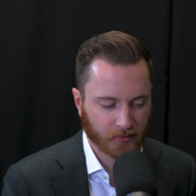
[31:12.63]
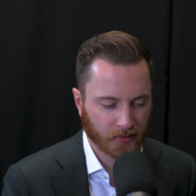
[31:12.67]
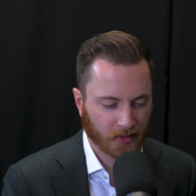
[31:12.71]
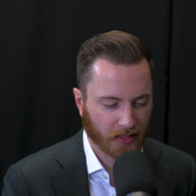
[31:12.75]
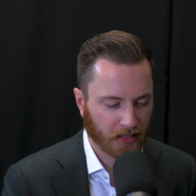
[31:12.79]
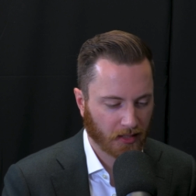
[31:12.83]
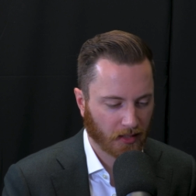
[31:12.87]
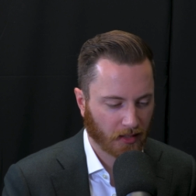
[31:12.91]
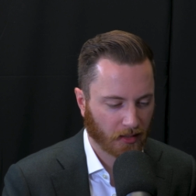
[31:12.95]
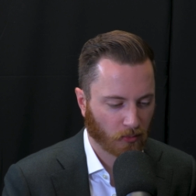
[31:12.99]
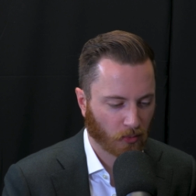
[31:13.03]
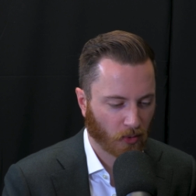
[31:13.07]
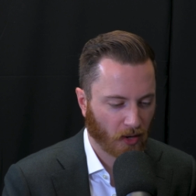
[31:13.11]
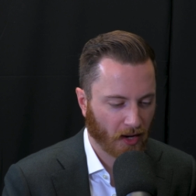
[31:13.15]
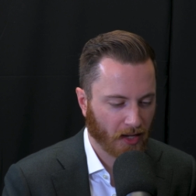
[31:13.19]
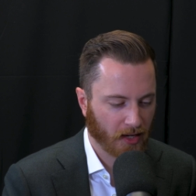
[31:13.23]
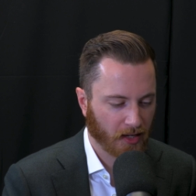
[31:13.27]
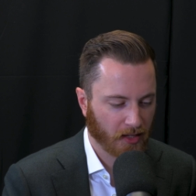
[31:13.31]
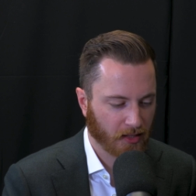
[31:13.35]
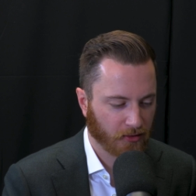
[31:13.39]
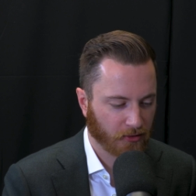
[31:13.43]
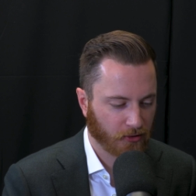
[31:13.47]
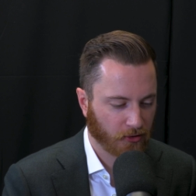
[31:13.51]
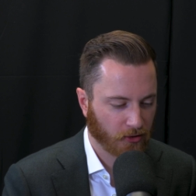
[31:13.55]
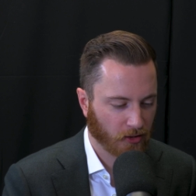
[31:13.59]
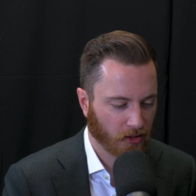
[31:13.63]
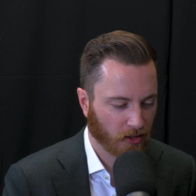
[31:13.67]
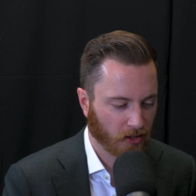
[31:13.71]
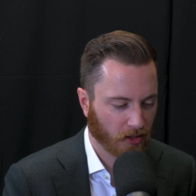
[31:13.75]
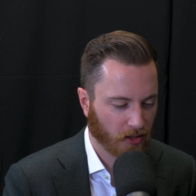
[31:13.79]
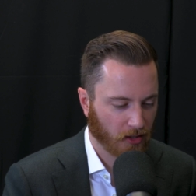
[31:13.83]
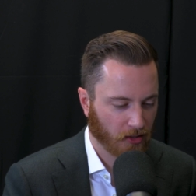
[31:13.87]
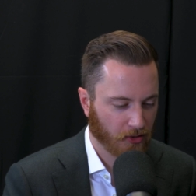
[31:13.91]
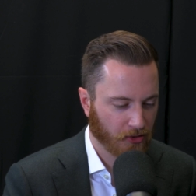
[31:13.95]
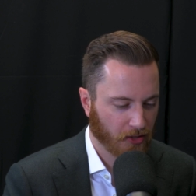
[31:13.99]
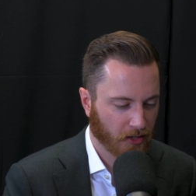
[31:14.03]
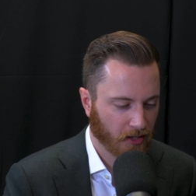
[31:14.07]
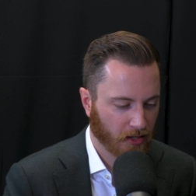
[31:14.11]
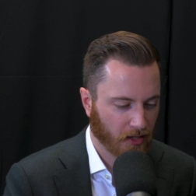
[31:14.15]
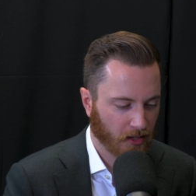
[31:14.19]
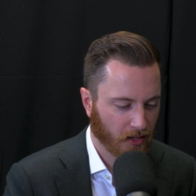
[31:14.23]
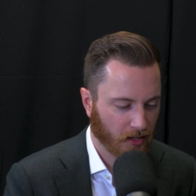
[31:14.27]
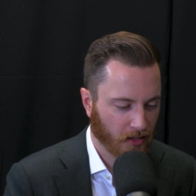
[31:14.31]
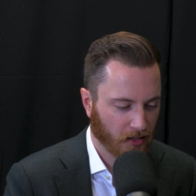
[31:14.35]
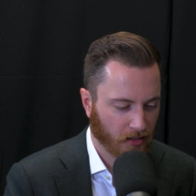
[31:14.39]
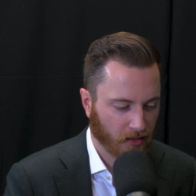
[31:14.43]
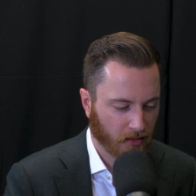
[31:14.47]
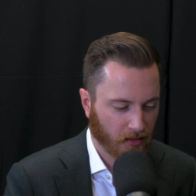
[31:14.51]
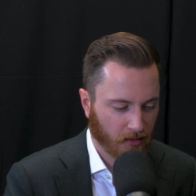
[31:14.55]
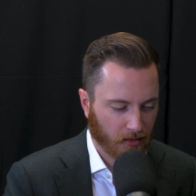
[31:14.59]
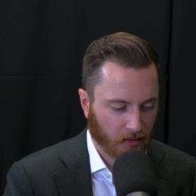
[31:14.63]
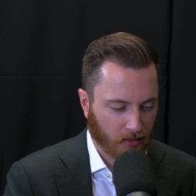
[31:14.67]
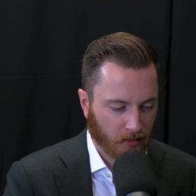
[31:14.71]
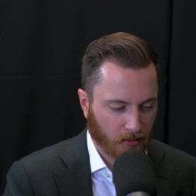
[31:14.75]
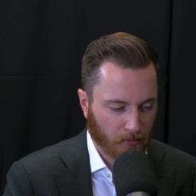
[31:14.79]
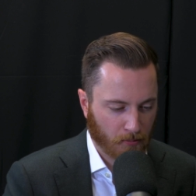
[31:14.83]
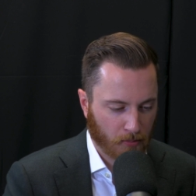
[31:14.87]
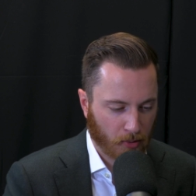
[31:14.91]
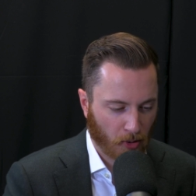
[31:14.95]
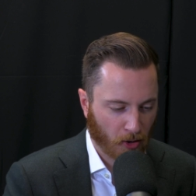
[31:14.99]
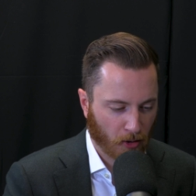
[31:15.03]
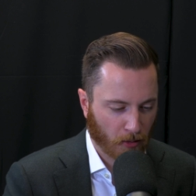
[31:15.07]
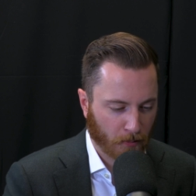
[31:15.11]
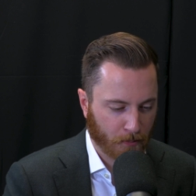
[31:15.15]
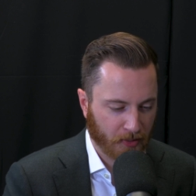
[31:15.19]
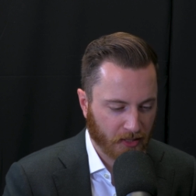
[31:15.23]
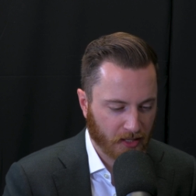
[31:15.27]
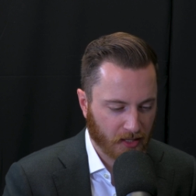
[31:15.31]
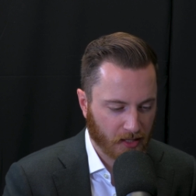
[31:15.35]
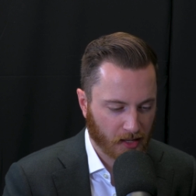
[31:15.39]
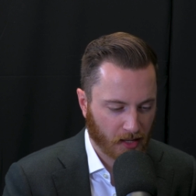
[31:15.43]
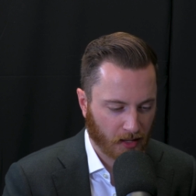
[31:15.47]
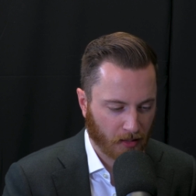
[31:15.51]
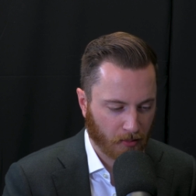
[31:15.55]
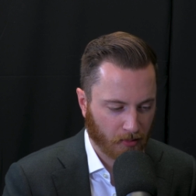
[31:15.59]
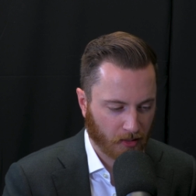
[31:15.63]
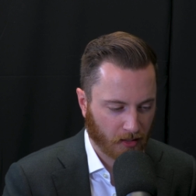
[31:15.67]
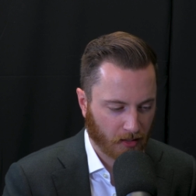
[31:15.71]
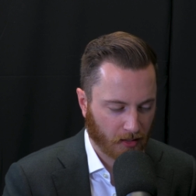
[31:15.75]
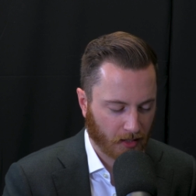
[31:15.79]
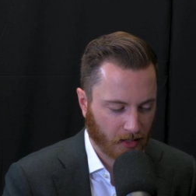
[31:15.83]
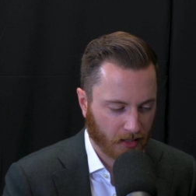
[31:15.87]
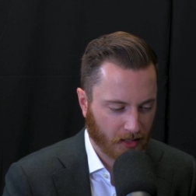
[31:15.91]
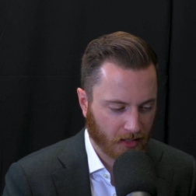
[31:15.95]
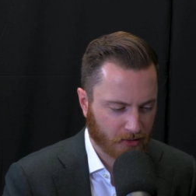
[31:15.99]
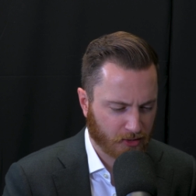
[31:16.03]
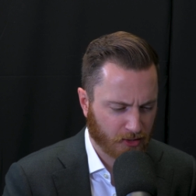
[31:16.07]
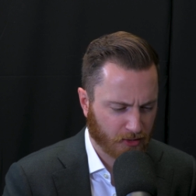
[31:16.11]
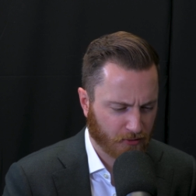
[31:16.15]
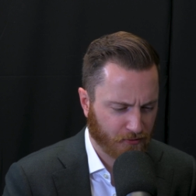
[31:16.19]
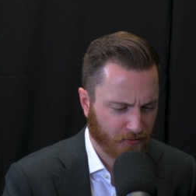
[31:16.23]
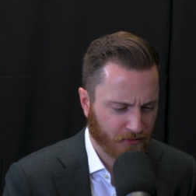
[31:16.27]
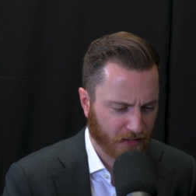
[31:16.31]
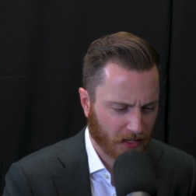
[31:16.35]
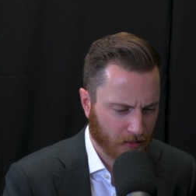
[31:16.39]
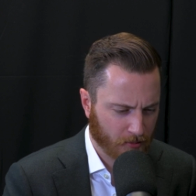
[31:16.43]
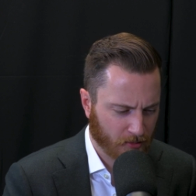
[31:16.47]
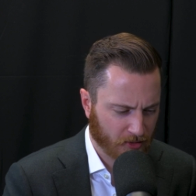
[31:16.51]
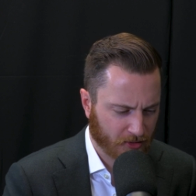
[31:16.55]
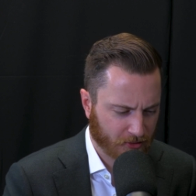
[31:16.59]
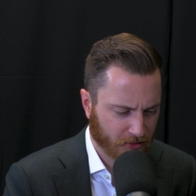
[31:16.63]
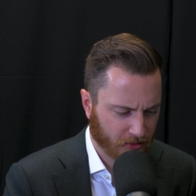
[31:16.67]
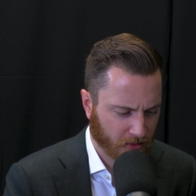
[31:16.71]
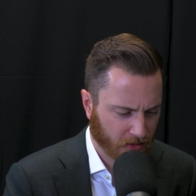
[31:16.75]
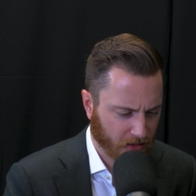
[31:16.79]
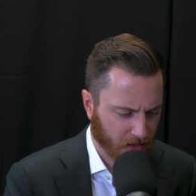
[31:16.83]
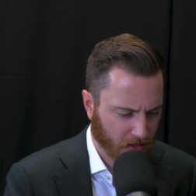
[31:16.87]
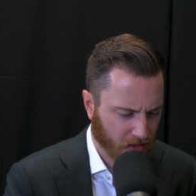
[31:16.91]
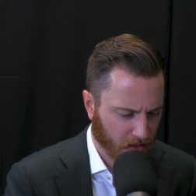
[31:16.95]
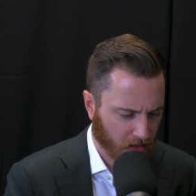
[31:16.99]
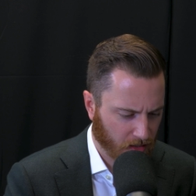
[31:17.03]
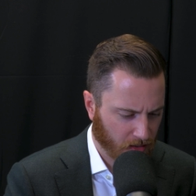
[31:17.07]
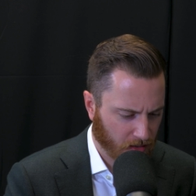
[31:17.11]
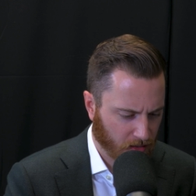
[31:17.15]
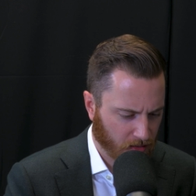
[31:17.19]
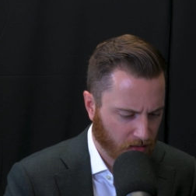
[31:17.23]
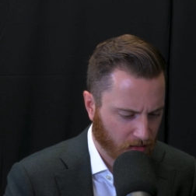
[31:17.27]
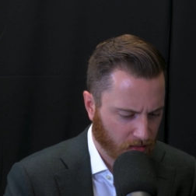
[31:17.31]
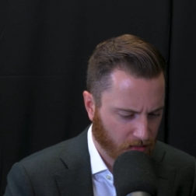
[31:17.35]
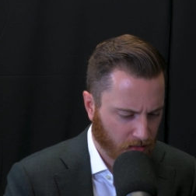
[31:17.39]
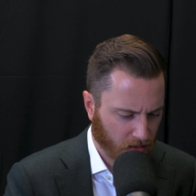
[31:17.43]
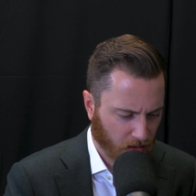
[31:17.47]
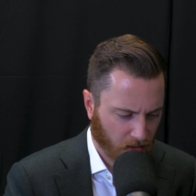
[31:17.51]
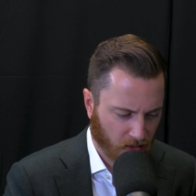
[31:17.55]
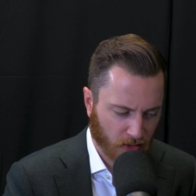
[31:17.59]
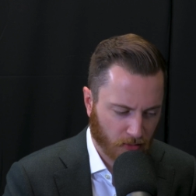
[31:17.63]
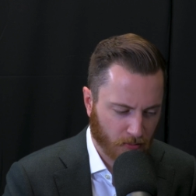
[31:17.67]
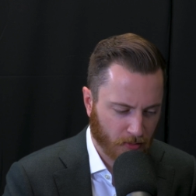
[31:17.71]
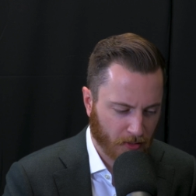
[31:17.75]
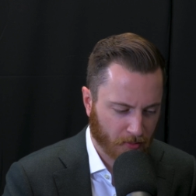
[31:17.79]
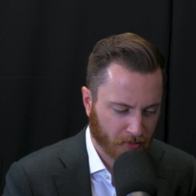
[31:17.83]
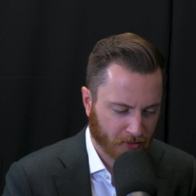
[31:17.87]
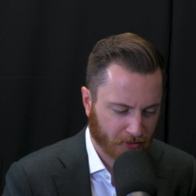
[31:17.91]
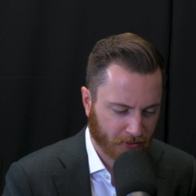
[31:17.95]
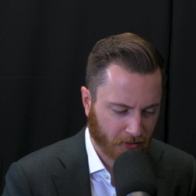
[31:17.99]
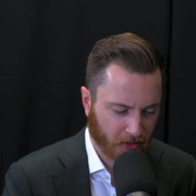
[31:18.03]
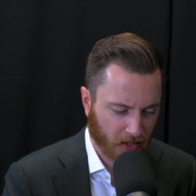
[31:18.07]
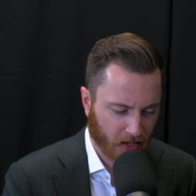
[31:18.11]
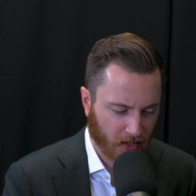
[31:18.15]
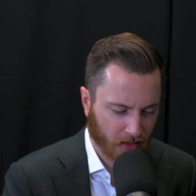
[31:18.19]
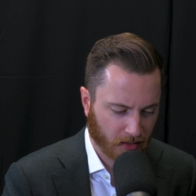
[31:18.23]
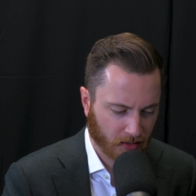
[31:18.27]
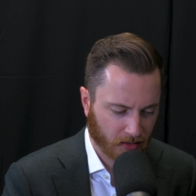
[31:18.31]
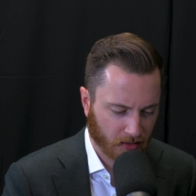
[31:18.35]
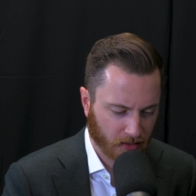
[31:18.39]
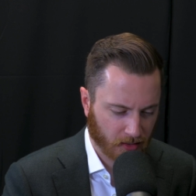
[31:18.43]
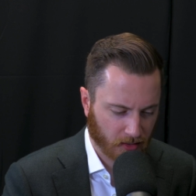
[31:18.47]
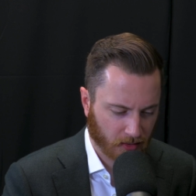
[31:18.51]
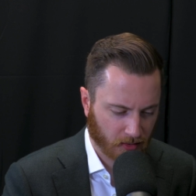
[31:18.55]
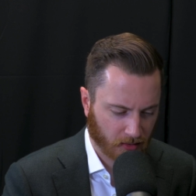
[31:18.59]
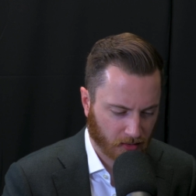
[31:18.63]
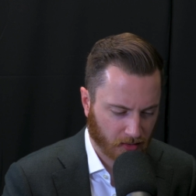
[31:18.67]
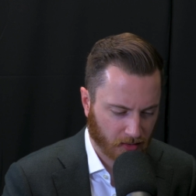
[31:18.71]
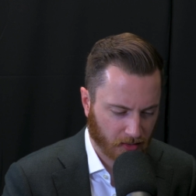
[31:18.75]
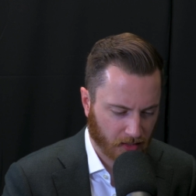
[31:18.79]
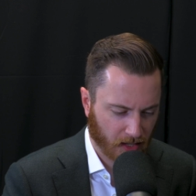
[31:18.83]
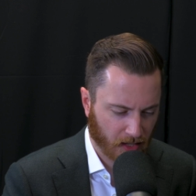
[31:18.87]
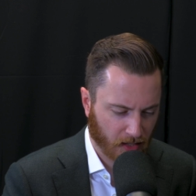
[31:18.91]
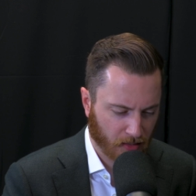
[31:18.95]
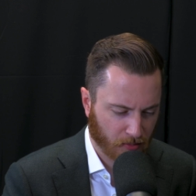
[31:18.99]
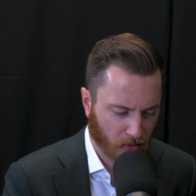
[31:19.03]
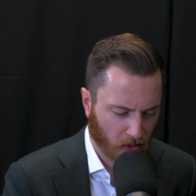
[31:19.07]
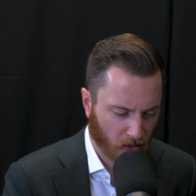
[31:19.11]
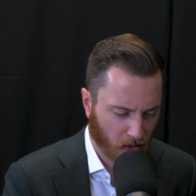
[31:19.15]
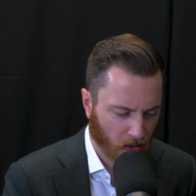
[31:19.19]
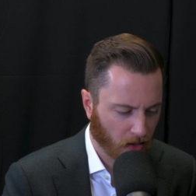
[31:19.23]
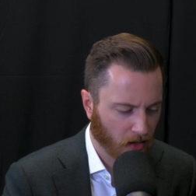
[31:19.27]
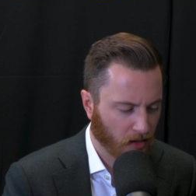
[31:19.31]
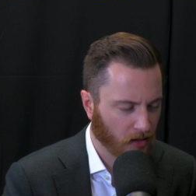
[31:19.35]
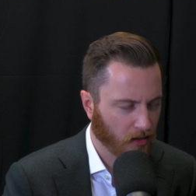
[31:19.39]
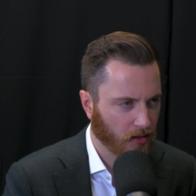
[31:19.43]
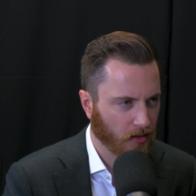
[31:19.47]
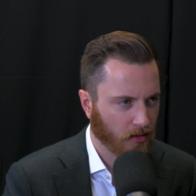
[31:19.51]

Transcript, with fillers: And ran into the Bar PM, I guess a famously, I could be mistaken here, gay bar.